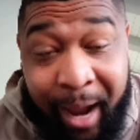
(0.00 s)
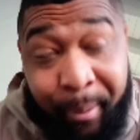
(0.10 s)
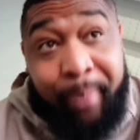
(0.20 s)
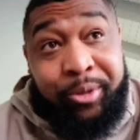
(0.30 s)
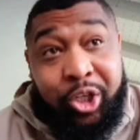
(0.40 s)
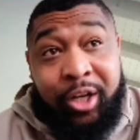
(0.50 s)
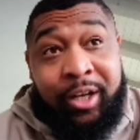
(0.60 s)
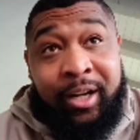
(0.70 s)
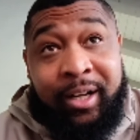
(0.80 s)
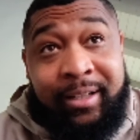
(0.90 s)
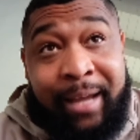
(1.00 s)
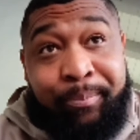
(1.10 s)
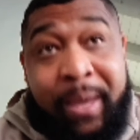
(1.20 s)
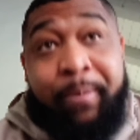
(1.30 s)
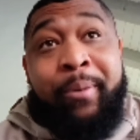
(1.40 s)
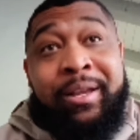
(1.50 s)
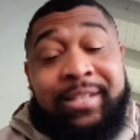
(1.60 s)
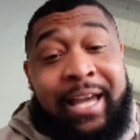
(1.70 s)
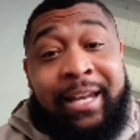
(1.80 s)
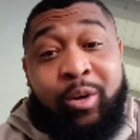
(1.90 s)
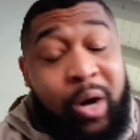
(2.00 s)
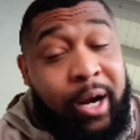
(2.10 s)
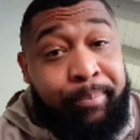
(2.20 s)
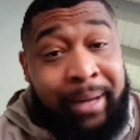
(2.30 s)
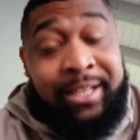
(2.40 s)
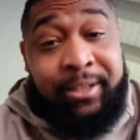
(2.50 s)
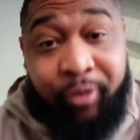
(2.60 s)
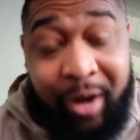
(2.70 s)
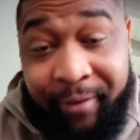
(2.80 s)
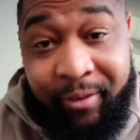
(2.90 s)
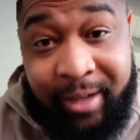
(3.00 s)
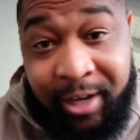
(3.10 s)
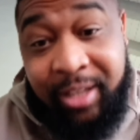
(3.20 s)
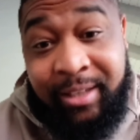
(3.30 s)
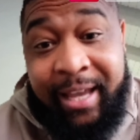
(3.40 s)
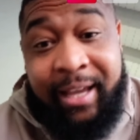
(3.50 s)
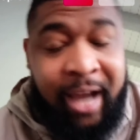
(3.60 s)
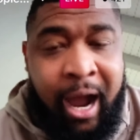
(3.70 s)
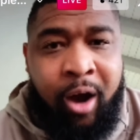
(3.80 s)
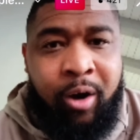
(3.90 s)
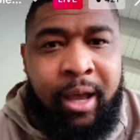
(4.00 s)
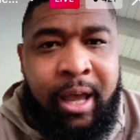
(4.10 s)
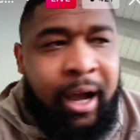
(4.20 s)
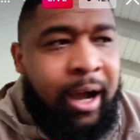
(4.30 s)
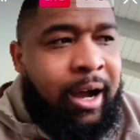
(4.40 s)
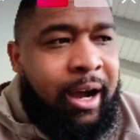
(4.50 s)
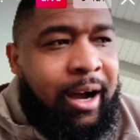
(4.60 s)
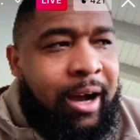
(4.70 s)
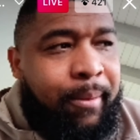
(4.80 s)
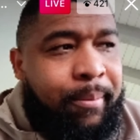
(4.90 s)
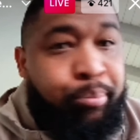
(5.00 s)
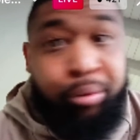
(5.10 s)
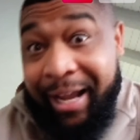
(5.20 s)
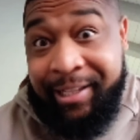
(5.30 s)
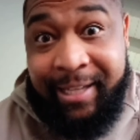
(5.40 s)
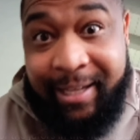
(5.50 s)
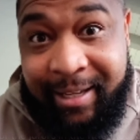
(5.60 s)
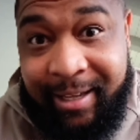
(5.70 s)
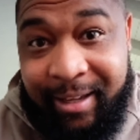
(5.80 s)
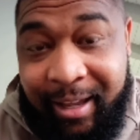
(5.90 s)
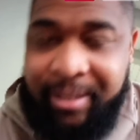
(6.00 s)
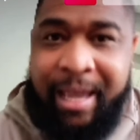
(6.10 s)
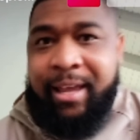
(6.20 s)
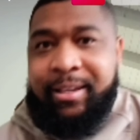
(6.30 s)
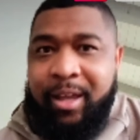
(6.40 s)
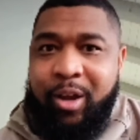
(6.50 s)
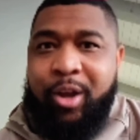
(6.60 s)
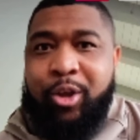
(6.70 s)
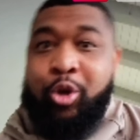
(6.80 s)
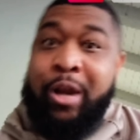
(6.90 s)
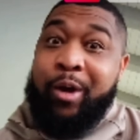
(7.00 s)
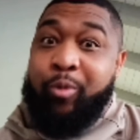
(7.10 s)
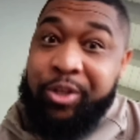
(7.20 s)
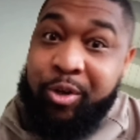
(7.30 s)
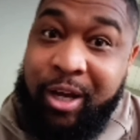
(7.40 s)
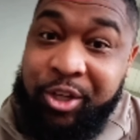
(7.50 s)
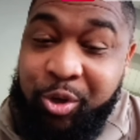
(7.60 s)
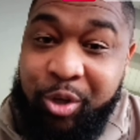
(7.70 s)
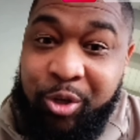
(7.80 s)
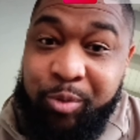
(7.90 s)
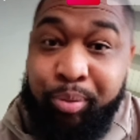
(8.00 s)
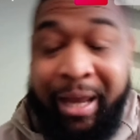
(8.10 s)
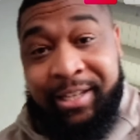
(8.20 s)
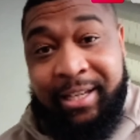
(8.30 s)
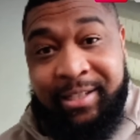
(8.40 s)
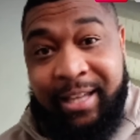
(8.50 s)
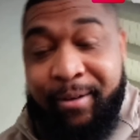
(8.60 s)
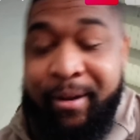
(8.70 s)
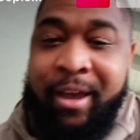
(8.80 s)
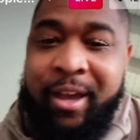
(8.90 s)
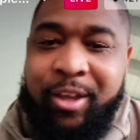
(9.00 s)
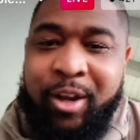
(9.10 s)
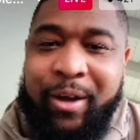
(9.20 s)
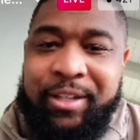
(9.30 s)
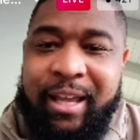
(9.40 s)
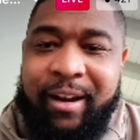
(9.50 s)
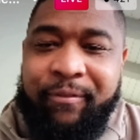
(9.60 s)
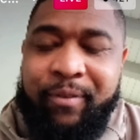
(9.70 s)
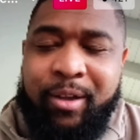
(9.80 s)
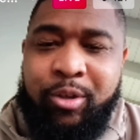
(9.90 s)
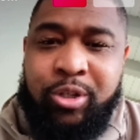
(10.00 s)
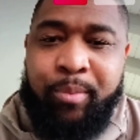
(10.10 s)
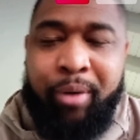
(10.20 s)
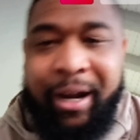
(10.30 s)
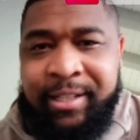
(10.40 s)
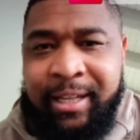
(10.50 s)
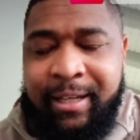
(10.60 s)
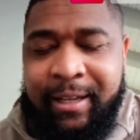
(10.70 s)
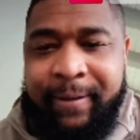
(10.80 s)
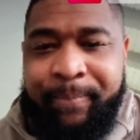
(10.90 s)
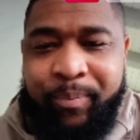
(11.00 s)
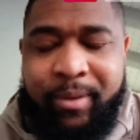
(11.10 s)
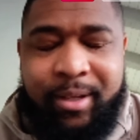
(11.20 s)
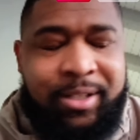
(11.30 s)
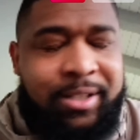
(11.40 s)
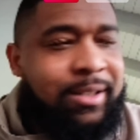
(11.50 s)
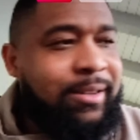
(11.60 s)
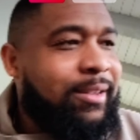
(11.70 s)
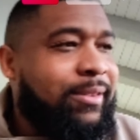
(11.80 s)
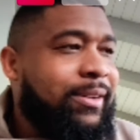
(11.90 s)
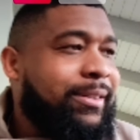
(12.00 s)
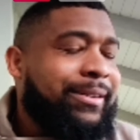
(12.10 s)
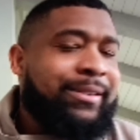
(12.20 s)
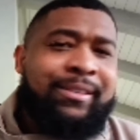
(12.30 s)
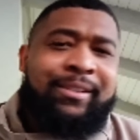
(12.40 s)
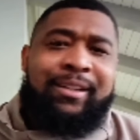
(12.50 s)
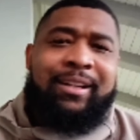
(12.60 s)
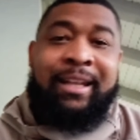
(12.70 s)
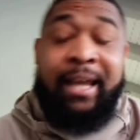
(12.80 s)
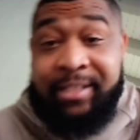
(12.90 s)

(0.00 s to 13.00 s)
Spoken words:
I'm sure that people have been saying the word Blexit forever. There's a thing called Brexit. You're not original because you use Blexit instead of using Brexit. I mean, you guys supposed to be the free.